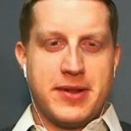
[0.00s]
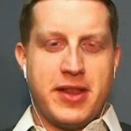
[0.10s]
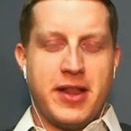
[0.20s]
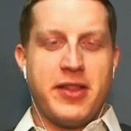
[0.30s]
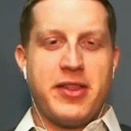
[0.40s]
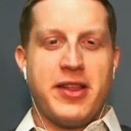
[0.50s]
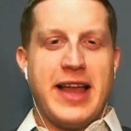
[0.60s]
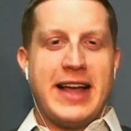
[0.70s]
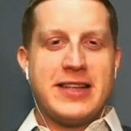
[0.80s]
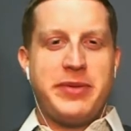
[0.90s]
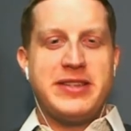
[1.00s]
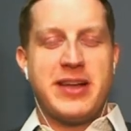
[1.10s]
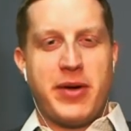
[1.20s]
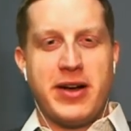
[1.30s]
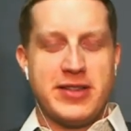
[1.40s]
The last piece I
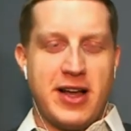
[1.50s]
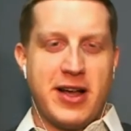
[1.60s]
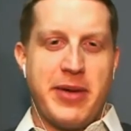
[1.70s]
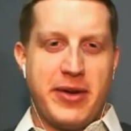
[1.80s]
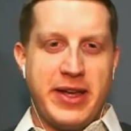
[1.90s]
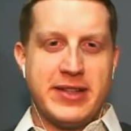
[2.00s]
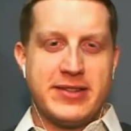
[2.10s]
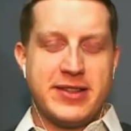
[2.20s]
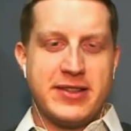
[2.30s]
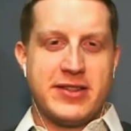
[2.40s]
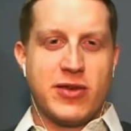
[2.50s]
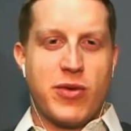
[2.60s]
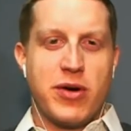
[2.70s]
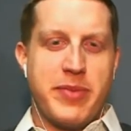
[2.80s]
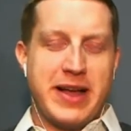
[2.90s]
wanted to talk about is the
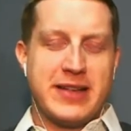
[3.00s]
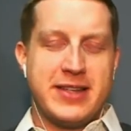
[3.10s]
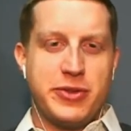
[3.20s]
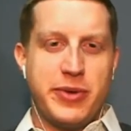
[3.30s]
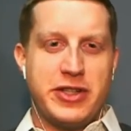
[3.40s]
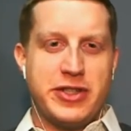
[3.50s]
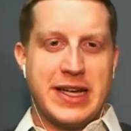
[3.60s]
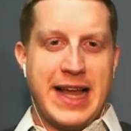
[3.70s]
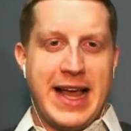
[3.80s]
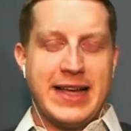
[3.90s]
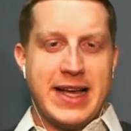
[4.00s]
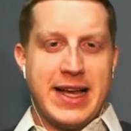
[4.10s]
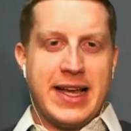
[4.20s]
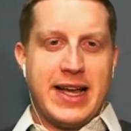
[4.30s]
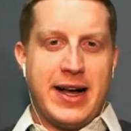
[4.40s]
quarterback situation. And
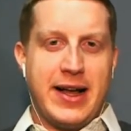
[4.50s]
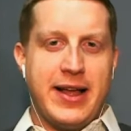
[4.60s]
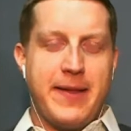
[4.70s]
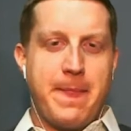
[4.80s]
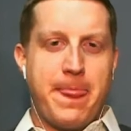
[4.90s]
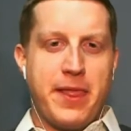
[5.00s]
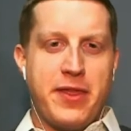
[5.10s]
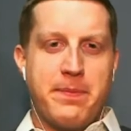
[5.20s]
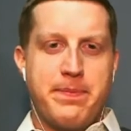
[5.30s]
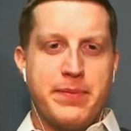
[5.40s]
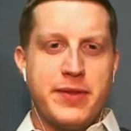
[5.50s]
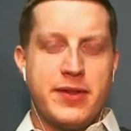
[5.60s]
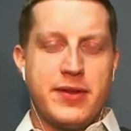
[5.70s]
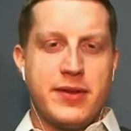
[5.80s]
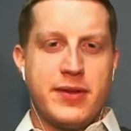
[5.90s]
the
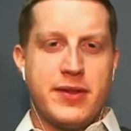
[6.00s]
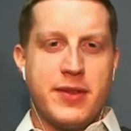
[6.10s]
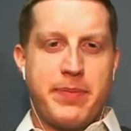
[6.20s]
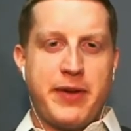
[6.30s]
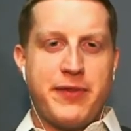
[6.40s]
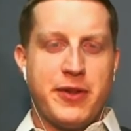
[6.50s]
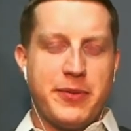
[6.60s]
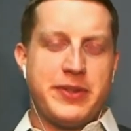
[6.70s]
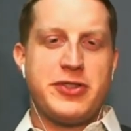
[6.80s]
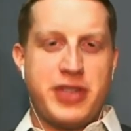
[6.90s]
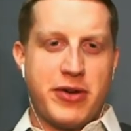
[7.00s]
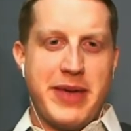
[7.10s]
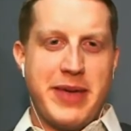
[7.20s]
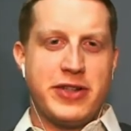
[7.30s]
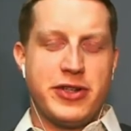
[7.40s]
Buffalo Bills general
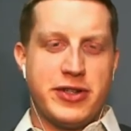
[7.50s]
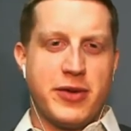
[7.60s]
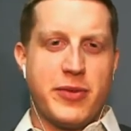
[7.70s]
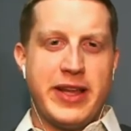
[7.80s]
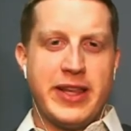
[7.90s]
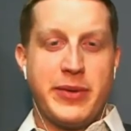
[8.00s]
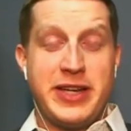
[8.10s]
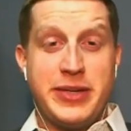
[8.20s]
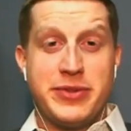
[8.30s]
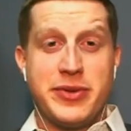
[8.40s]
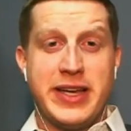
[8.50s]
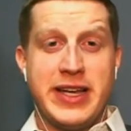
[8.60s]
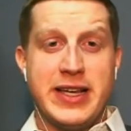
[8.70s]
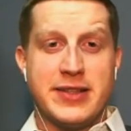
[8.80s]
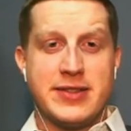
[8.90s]
manager, Doug Whaley, when he was doing
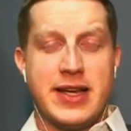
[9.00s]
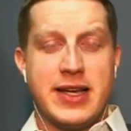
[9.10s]
his